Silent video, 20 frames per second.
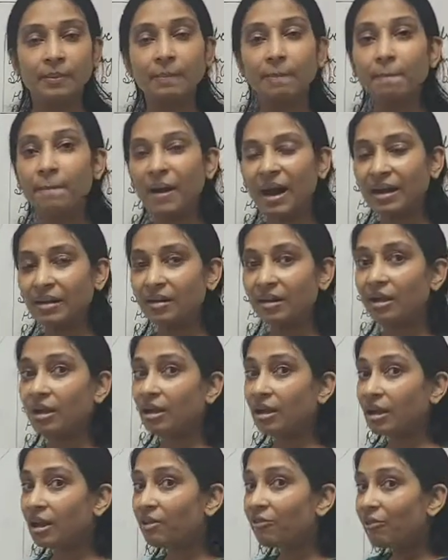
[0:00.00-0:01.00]
But
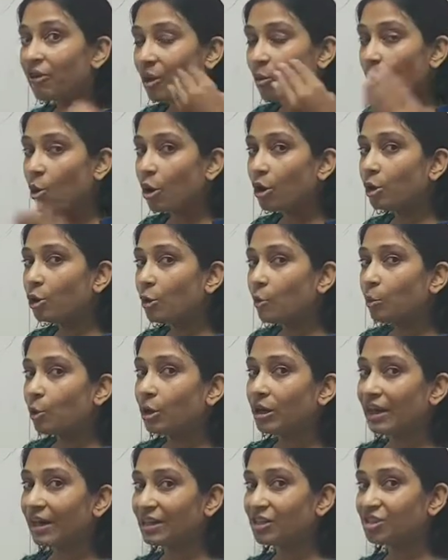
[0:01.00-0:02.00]
if I want to
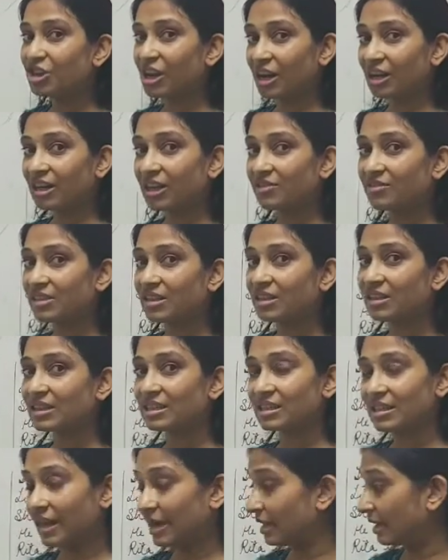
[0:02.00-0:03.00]
put adjectives in
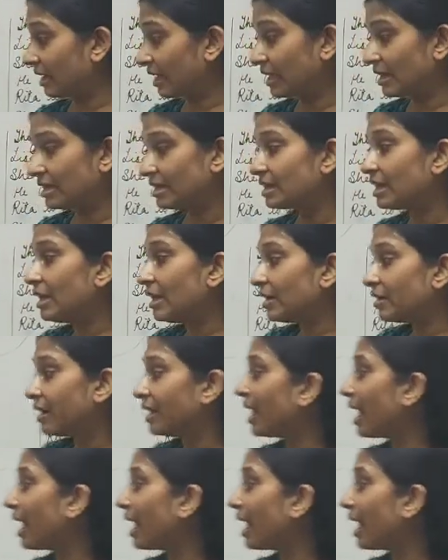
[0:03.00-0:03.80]
this sentence, then